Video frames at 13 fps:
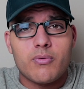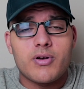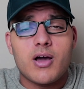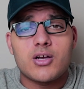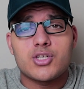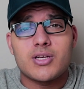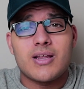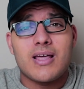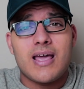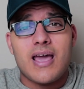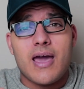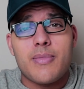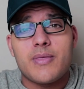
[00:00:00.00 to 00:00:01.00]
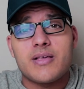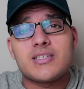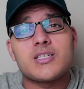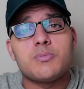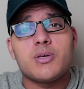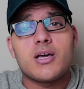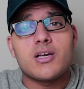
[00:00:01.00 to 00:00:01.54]
reduction, and this
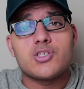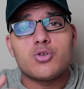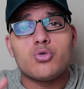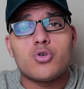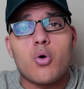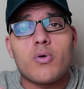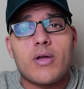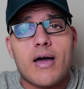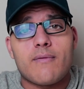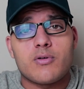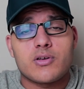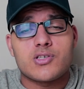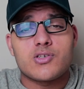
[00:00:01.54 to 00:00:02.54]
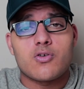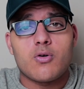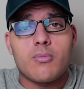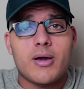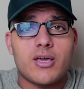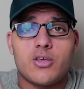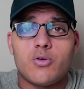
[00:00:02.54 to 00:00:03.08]
is because you don't have an external
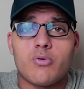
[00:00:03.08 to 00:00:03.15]
mic.